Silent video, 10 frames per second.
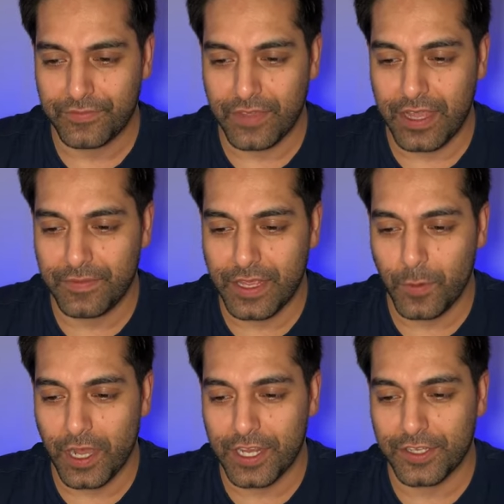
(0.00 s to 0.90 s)
A
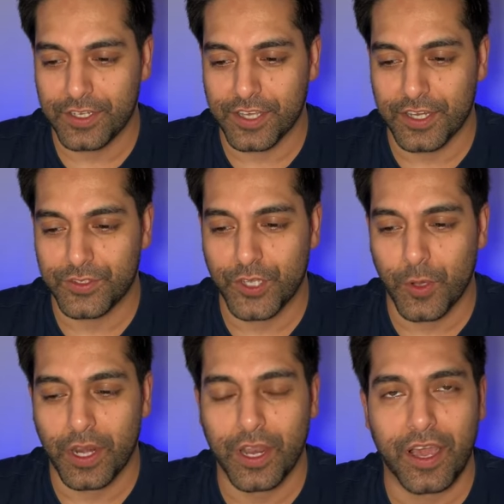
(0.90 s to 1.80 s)
while ago decided to
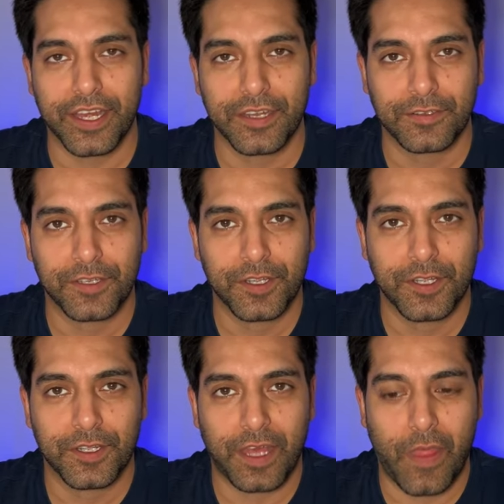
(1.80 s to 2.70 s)
go online,
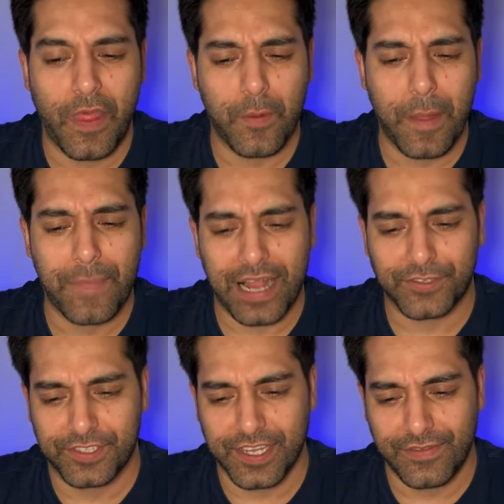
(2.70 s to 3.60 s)
and then they went back
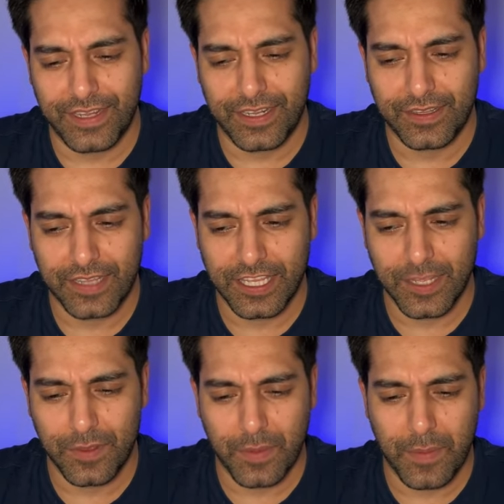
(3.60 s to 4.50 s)
to TV, then
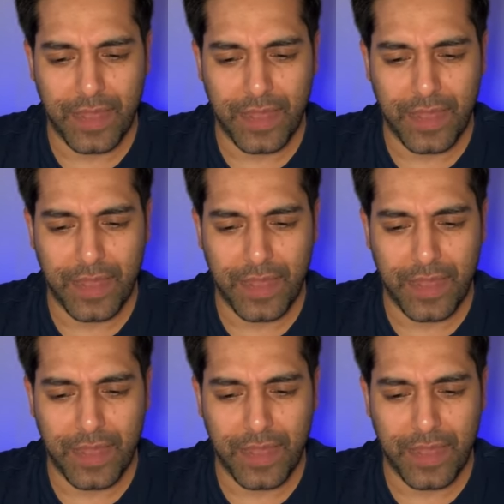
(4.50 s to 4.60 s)
they went